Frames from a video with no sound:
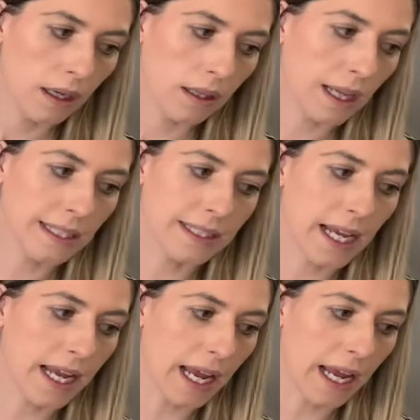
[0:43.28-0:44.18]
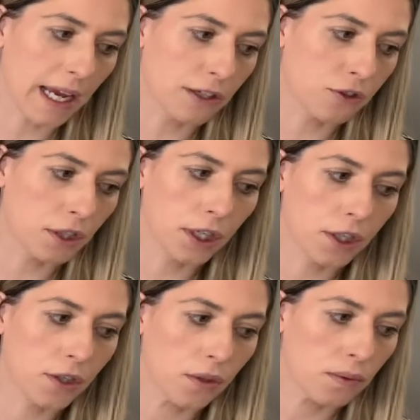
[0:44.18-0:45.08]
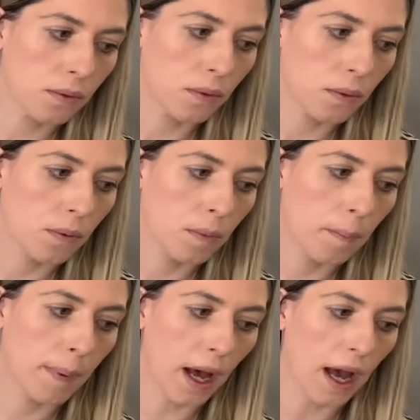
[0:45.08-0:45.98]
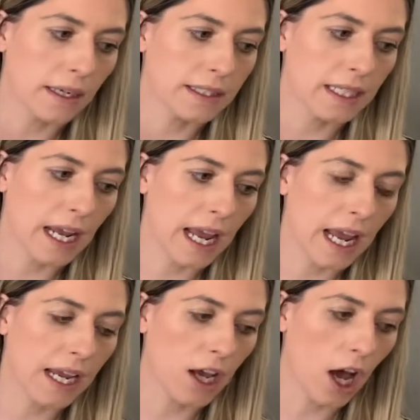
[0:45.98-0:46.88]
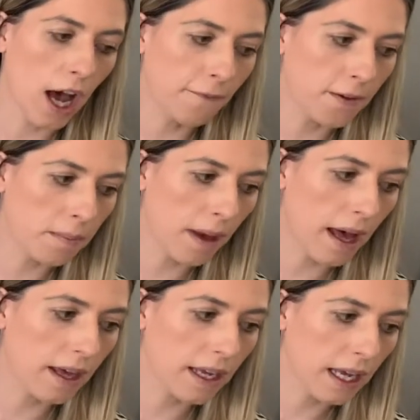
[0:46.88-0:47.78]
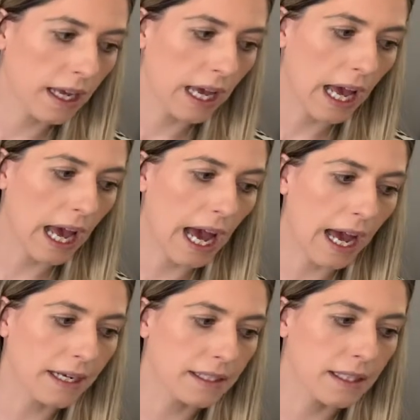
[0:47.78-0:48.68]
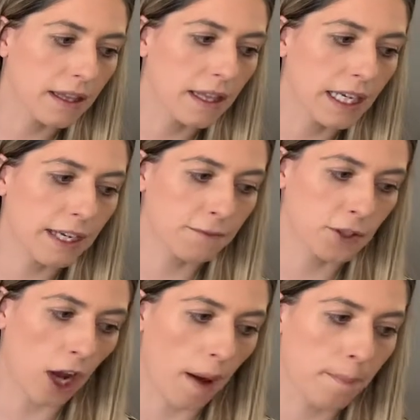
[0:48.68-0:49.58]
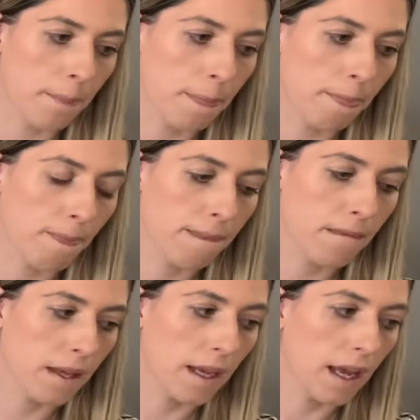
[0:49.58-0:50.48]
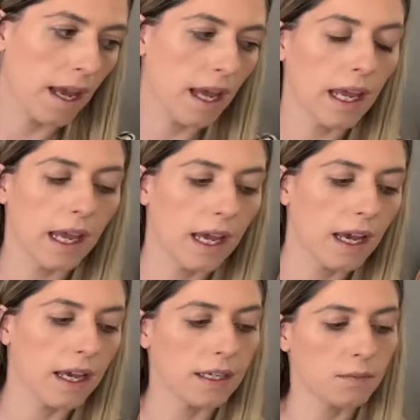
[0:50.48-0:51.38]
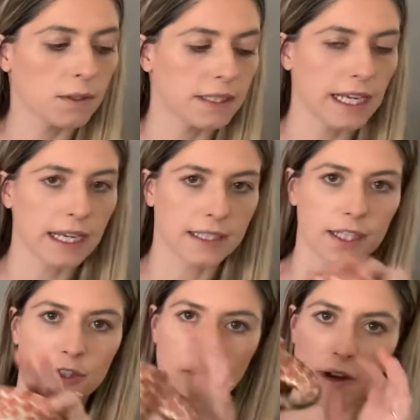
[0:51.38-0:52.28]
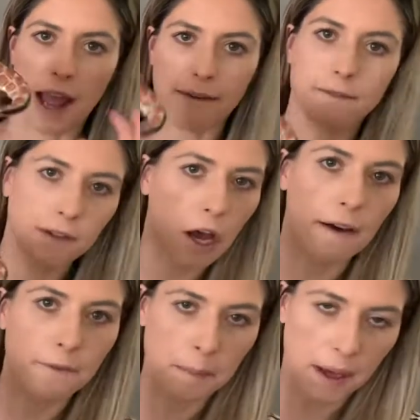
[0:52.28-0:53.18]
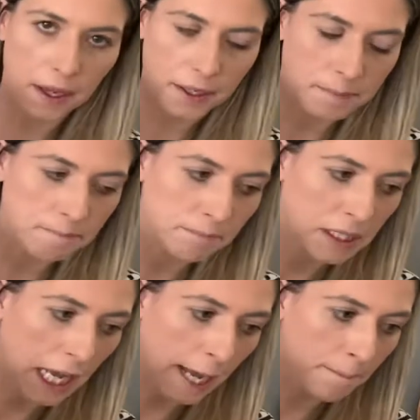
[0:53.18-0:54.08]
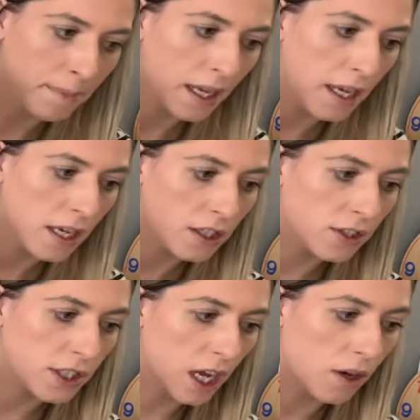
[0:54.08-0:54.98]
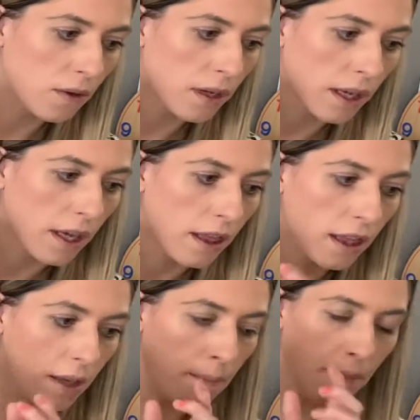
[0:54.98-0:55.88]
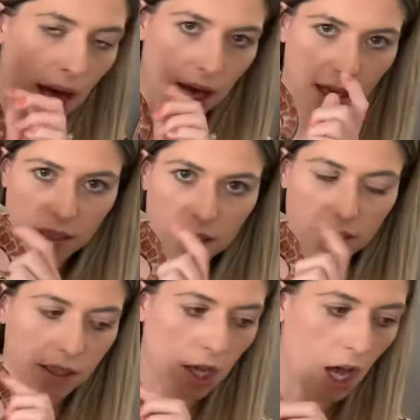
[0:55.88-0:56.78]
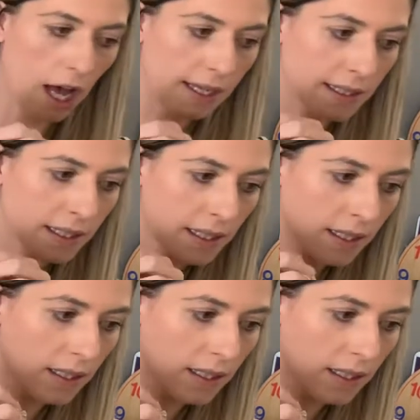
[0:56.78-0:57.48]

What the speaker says: let's say Andrew bought a coffee mug at the gift shop. And we'll say it's a giraffe coffee mug. Okay? So the mug costs